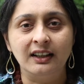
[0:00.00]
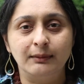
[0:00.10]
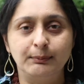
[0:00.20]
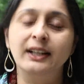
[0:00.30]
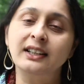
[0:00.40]

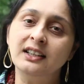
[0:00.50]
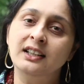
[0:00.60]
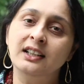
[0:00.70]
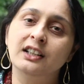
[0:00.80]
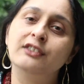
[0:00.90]
but
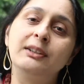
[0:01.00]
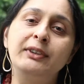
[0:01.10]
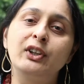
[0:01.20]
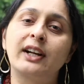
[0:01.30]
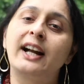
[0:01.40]
will be
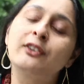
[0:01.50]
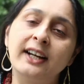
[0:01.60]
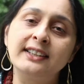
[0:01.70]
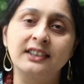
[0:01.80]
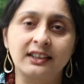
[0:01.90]
your
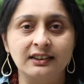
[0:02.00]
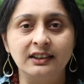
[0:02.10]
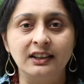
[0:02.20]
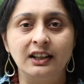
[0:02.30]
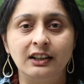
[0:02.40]
advisor,
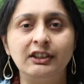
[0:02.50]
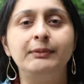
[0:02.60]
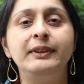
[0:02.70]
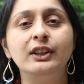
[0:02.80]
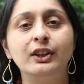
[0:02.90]
will
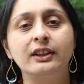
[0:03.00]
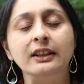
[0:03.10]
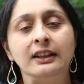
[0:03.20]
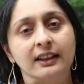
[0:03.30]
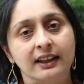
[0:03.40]
be your
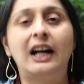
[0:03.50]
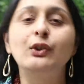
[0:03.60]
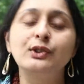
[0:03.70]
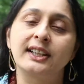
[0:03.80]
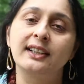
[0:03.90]

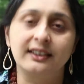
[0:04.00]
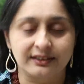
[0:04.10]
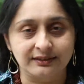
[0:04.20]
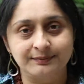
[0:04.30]
counselor,